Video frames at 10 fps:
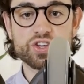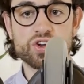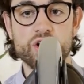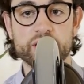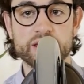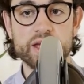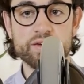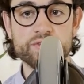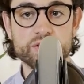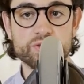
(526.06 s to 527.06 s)
gonna
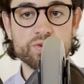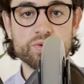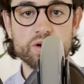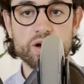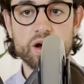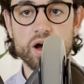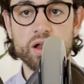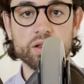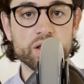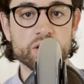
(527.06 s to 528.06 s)
give you a
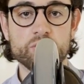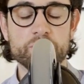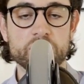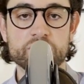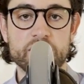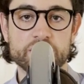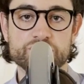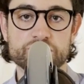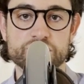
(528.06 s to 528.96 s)
little bit of extra